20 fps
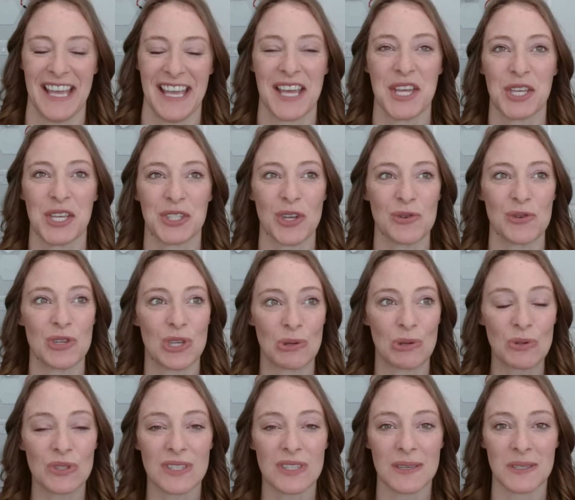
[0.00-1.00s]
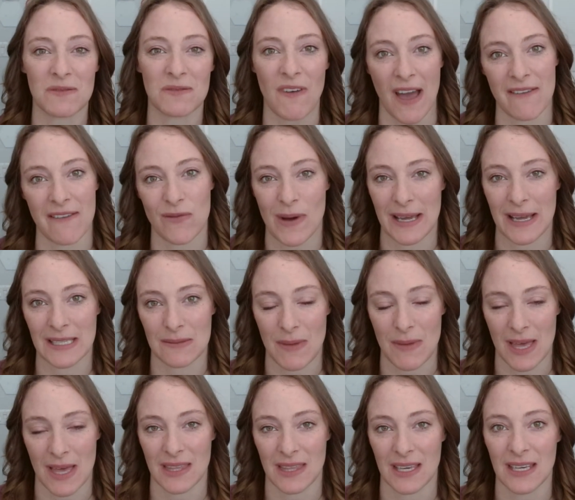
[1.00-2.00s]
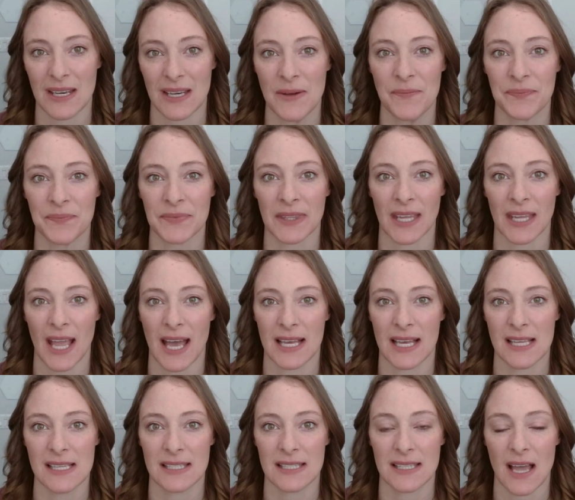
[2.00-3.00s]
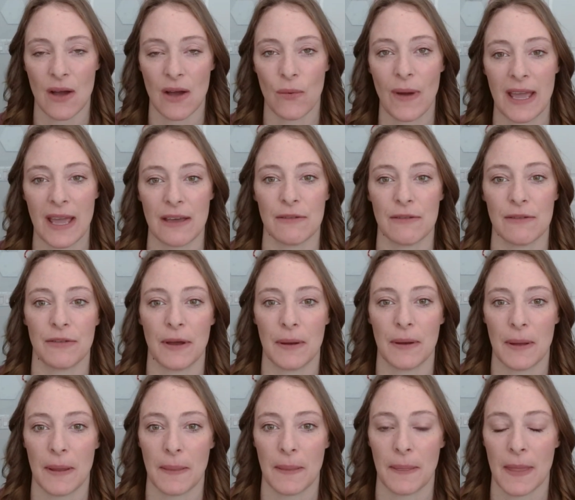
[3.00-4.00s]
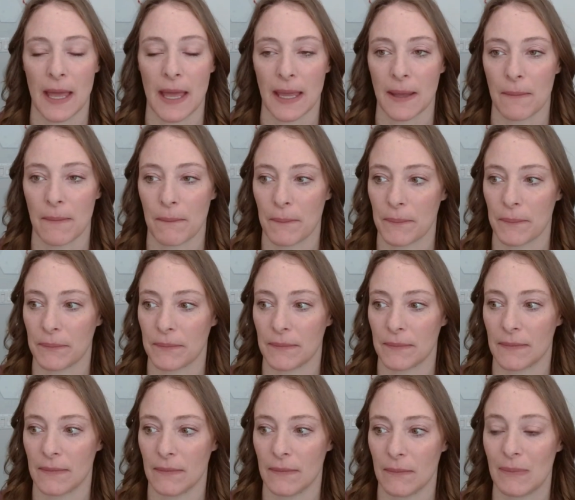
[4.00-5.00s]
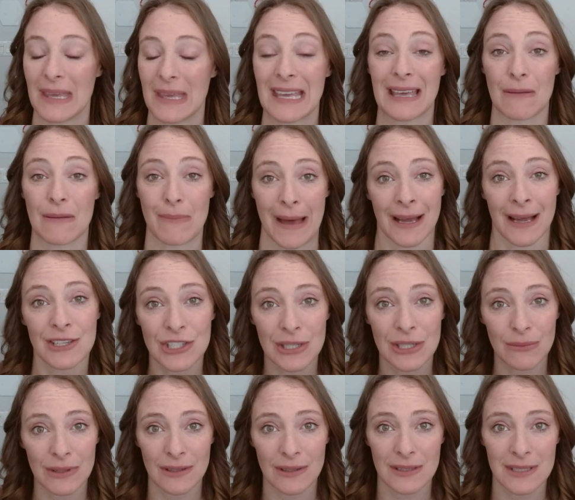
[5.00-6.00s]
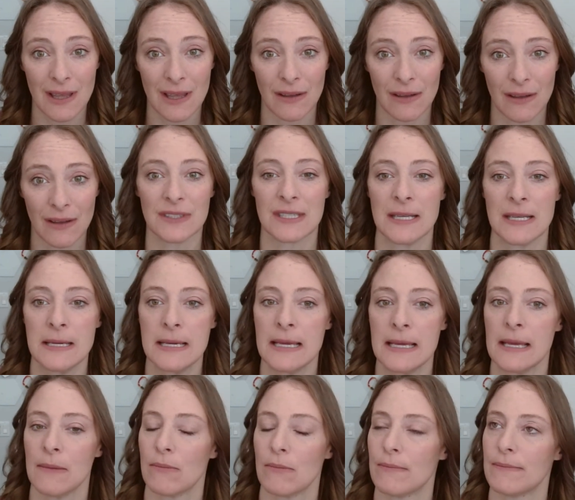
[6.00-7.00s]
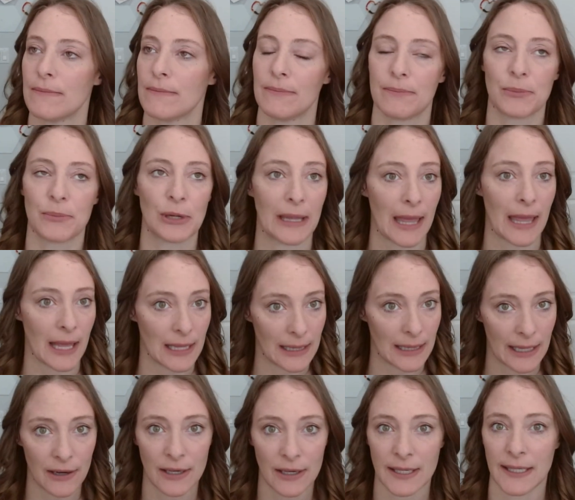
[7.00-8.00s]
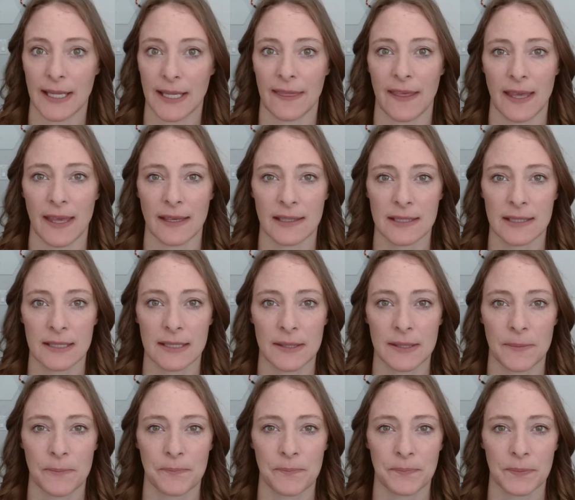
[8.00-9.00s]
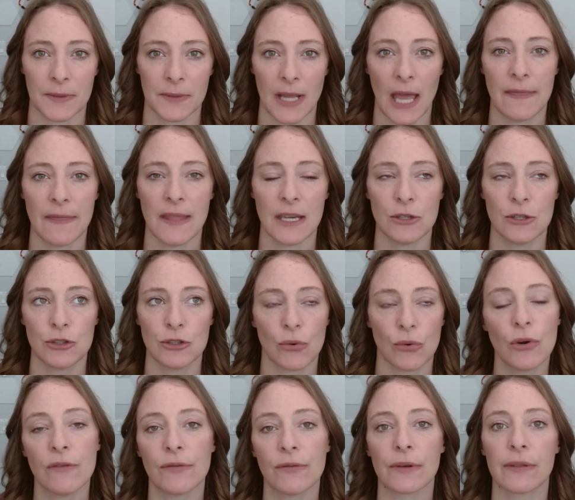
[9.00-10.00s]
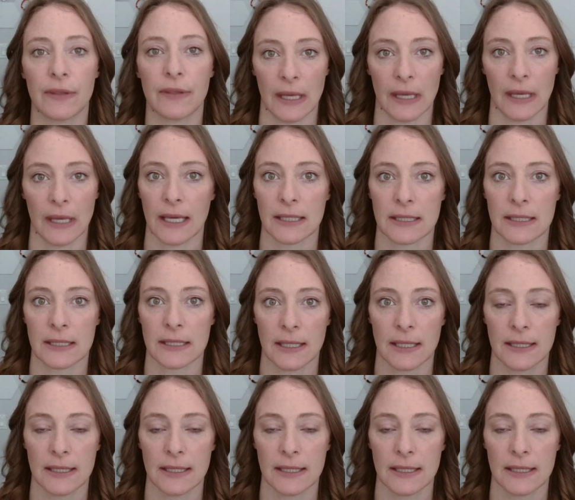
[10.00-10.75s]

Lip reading: So use this 5 whys method as a way of, like, being compassionate with ourselves, bringing clarity to things, and then don't overthink it.